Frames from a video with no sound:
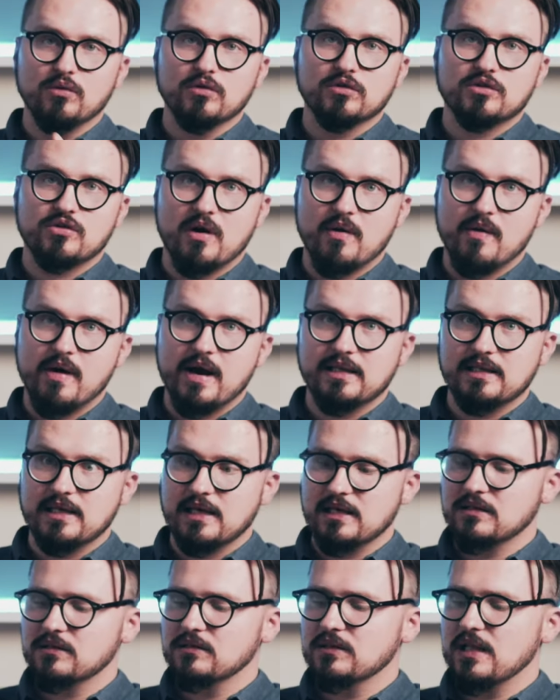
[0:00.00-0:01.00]
ultra wide
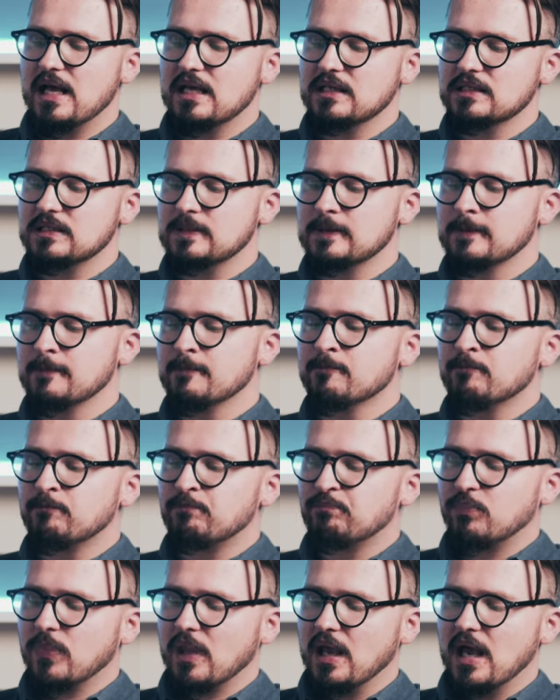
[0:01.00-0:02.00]
angle lens,
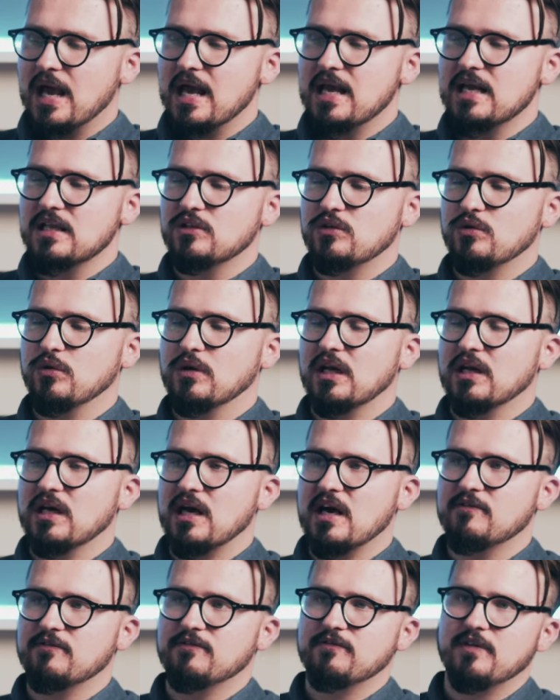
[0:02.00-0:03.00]
and you can
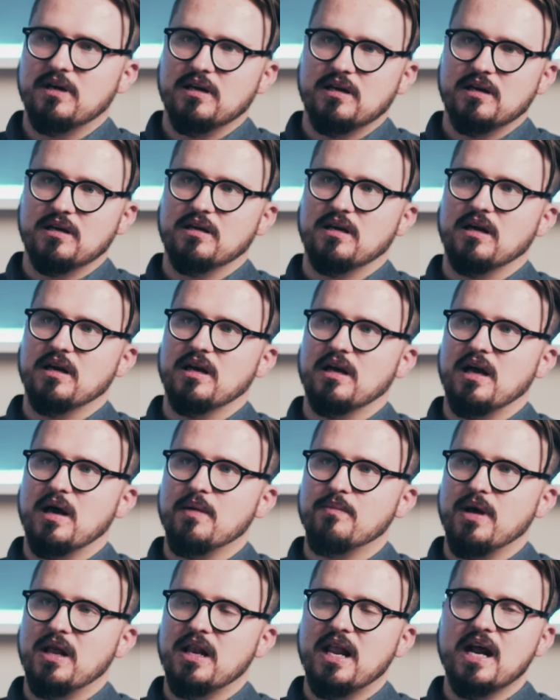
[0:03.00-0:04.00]
have a,
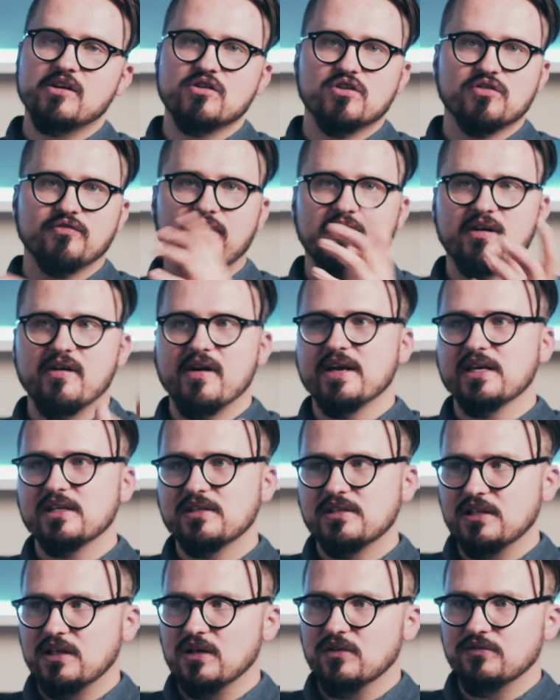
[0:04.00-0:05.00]
uh, a, a, large
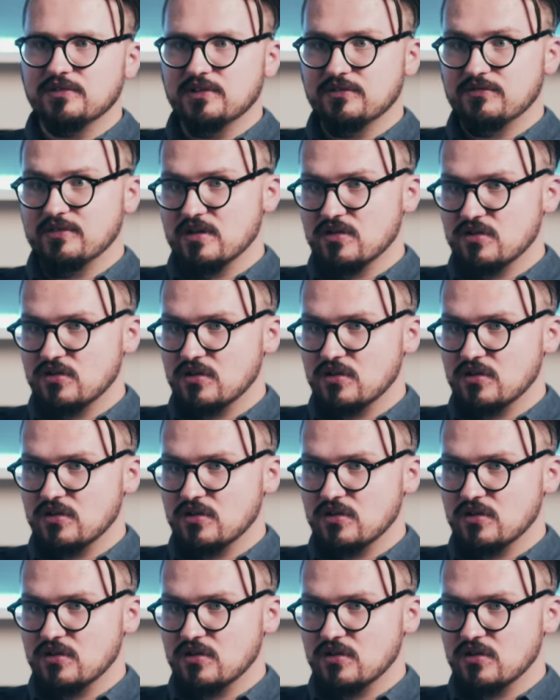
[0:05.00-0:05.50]
variety of different